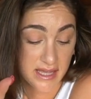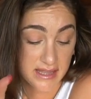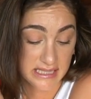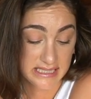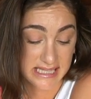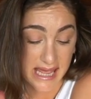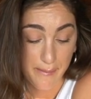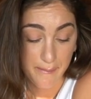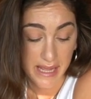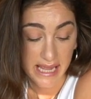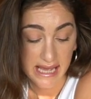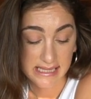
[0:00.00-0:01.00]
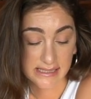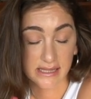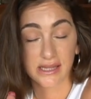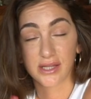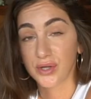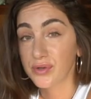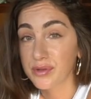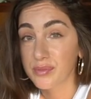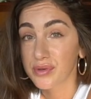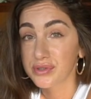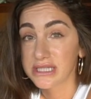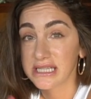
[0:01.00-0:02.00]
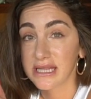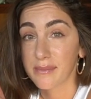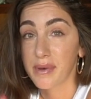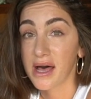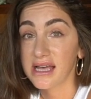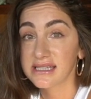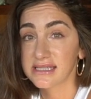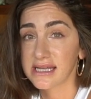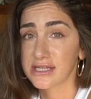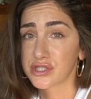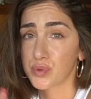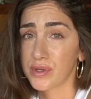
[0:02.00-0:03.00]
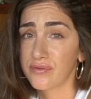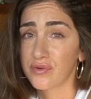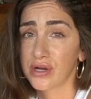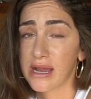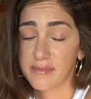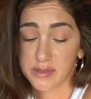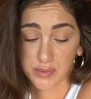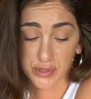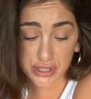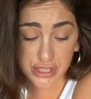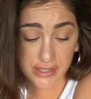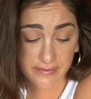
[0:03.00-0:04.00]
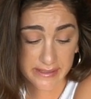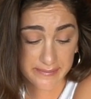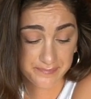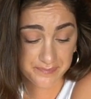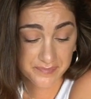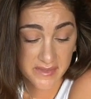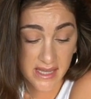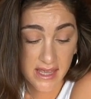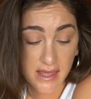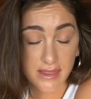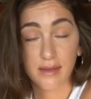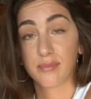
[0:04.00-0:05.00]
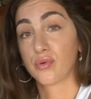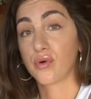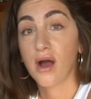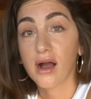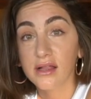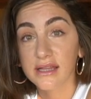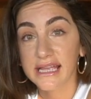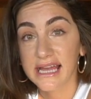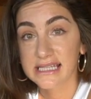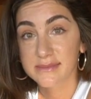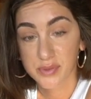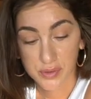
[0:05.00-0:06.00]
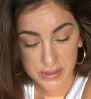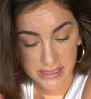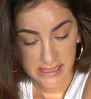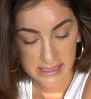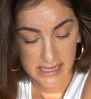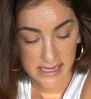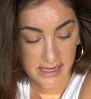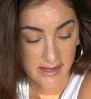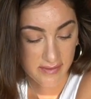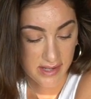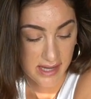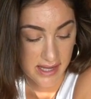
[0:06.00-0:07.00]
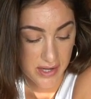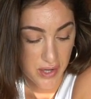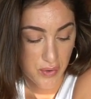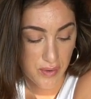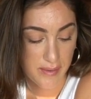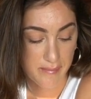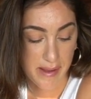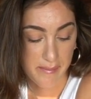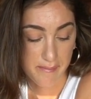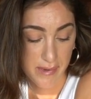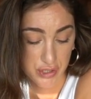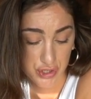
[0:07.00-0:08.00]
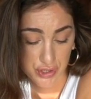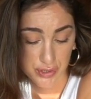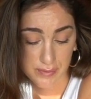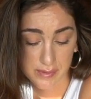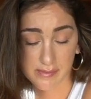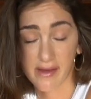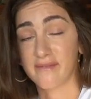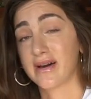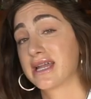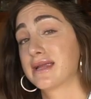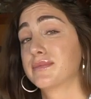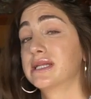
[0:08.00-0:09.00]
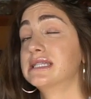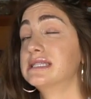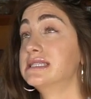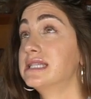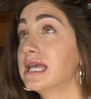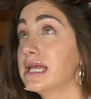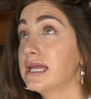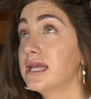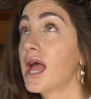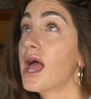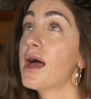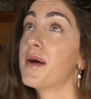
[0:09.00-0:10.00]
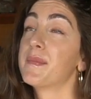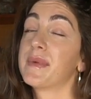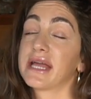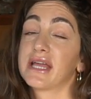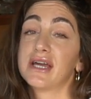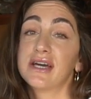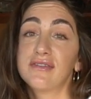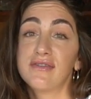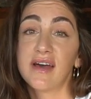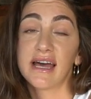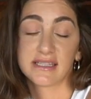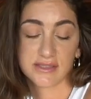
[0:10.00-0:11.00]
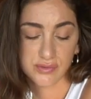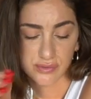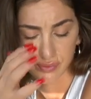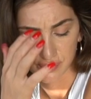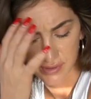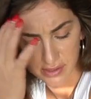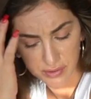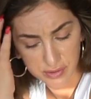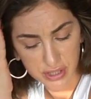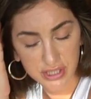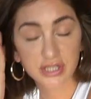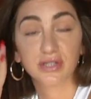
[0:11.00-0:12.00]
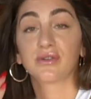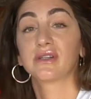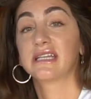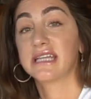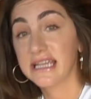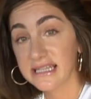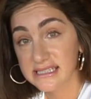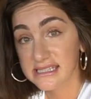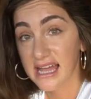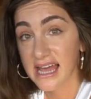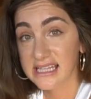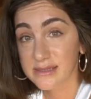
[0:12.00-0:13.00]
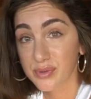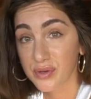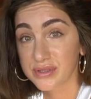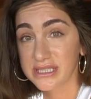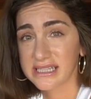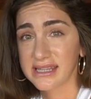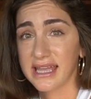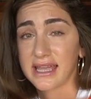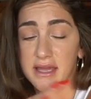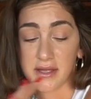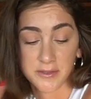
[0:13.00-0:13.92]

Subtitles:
The tempeh has loaded with protein. The pasta has 24 grams per serving. The broccoli has protein. Then I got avocado, my mushrooms, my vitamin D, my good fats. Ooh, the nutritional yeast has protein. Like,